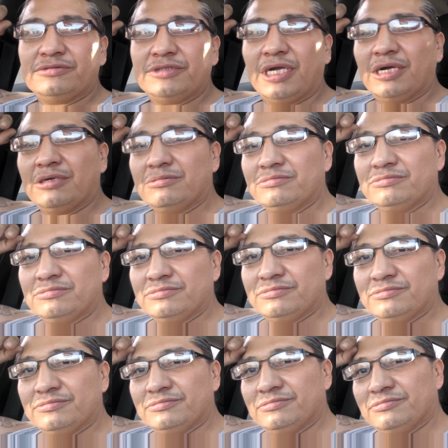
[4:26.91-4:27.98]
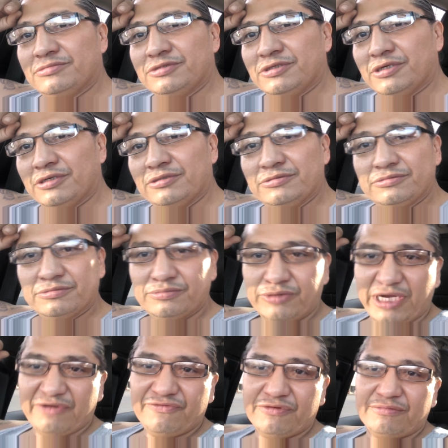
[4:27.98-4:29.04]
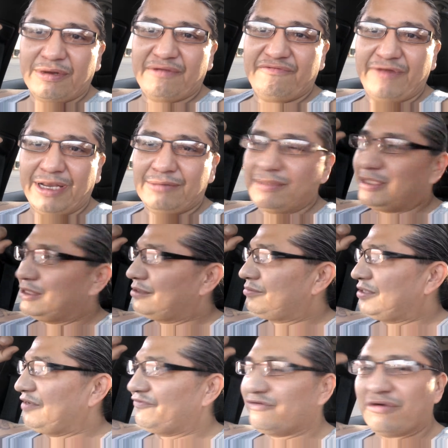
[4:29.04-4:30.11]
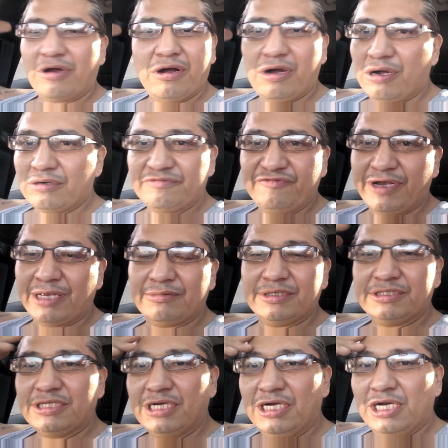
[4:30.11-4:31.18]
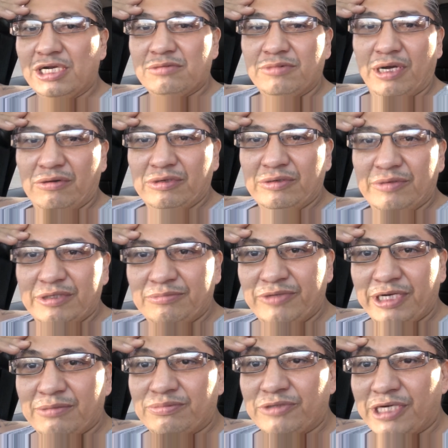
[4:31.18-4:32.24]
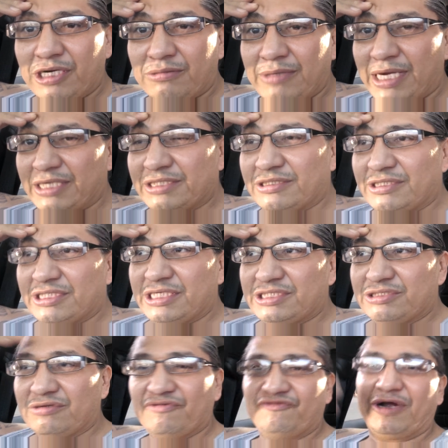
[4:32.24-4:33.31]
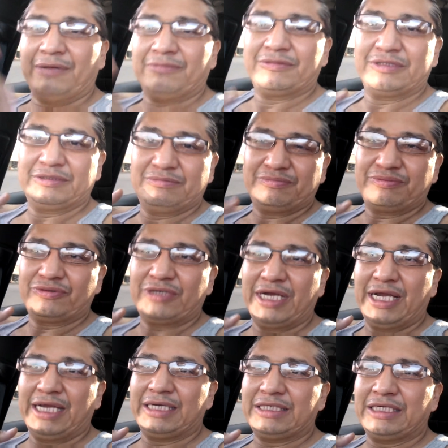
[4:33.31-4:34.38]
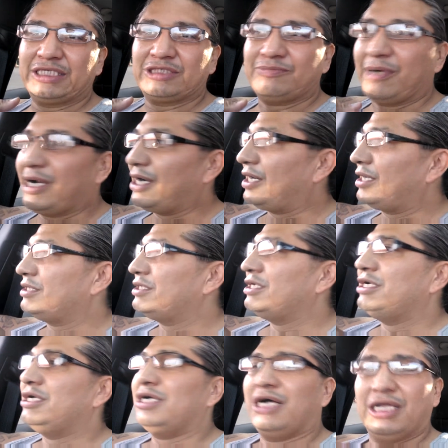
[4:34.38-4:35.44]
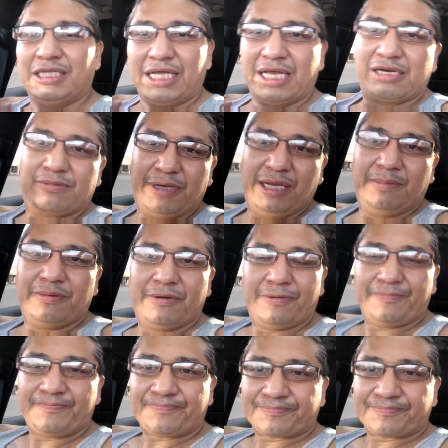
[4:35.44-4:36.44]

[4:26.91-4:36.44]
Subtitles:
help. Pray for my family, pray for all families. But we want to bring prayer back, and so if I'm going to pray and inspire a lot of people,